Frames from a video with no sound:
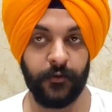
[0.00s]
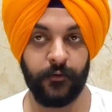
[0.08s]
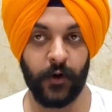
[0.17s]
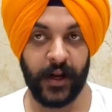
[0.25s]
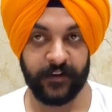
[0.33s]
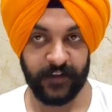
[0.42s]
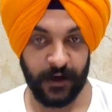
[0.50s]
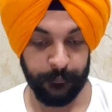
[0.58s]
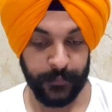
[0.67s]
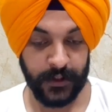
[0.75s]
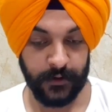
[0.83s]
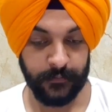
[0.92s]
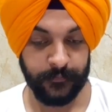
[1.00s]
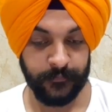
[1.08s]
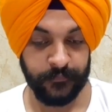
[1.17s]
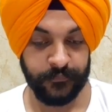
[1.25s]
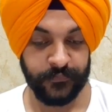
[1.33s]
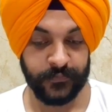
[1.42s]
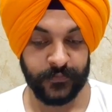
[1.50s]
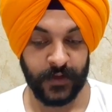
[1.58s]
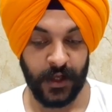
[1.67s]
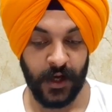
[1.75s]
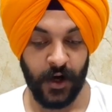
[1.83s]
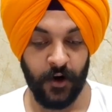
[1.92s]
For example,
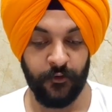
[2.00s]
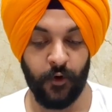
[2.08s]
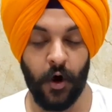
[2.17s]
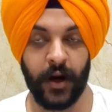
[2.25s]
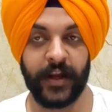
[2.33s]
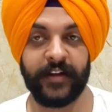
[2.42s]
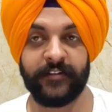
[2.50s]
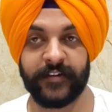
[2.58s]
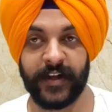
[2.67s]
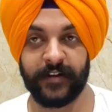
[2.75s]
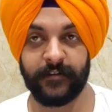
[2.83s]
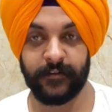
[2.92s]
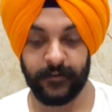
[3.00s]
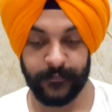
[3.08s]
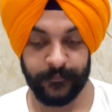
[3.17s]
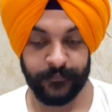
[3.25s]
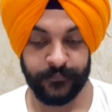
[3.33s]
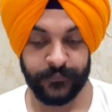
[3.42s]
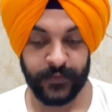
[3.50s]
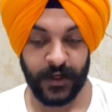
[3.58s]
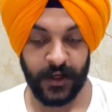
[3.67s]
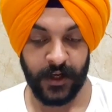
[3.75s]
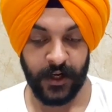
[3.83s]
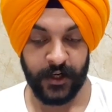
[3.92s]
for instance,
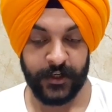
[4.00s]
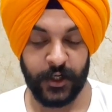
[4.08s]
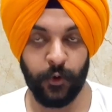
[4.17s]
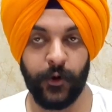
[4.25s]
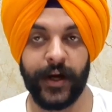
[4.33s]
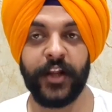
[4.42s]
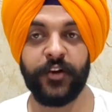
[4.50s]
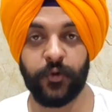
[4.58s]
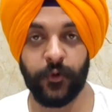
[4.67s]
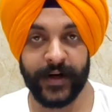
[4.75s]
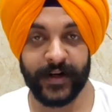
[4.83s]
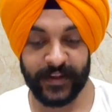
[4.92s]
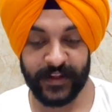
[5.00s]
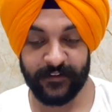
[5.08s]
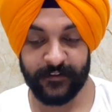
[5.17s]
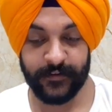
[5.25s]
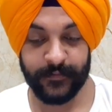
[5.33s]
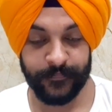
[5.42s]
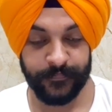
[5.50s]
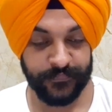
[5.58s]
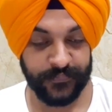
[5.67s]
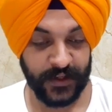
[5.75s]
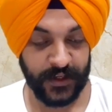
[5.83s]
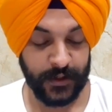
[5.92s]
to illustrate this.
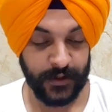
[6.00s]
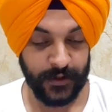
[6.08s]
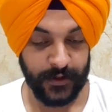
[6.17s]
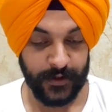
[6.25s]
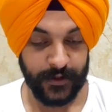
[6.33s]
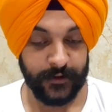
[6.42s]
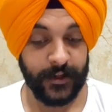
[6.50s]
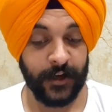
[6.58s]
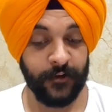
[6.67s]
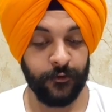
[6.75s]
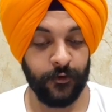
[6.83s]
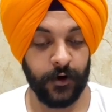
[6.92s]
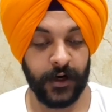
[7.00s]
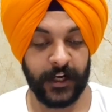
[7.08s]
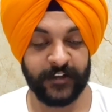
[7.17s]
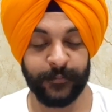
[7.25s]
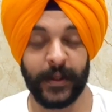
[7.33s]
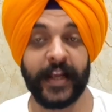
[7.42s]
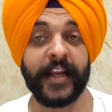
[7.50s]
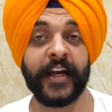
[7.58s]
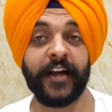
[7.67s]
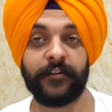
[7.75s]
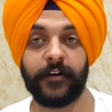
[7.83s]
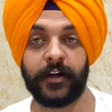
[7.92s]
Then for explaining
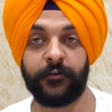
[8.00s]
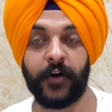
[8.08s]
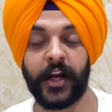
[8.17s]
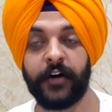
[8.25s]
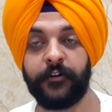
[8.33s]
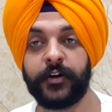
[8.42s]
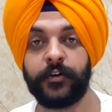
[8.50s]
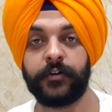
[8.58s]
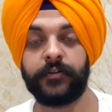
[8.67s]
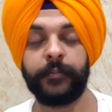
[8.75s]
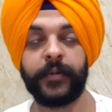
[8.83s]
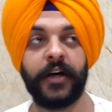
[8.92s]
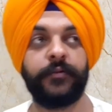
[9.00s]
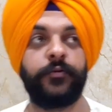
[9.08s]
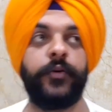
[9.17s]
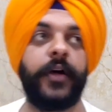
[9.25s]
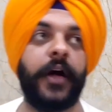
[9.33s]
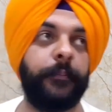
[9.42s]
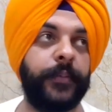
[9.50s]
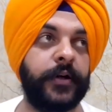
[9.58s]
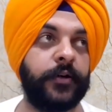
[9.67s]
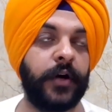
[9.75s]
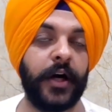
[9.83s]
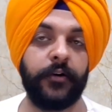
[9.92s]
result, whenever sometimes we happen
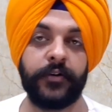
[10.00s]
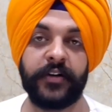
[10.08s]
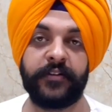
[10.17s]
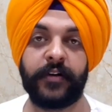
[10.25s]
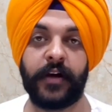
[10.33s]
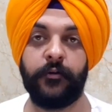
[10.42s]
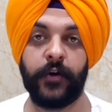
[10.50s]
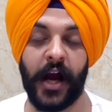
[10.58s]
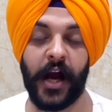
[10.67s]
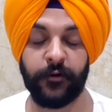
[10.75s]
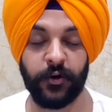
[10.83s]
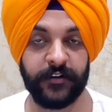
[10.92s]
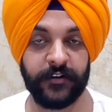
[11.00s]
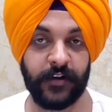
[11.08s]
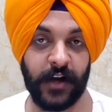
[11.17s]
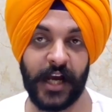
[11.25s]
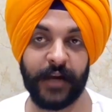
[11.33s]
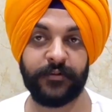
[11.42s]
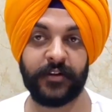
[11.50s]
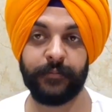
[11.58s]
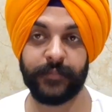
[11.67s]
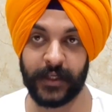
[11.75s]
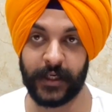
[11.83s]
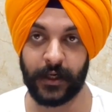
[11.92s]
to have we have to describe
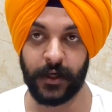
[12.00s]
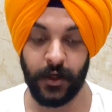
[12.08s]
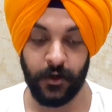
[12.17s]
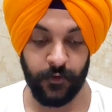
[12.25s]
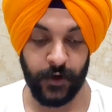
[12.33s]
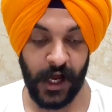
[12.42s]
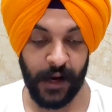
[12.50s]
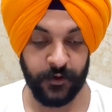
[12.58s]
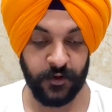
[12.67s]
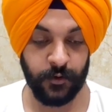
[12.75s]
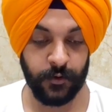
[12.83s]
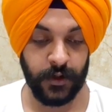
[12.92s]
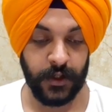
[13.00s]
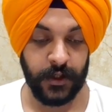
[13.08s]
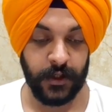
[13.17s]
something, we have to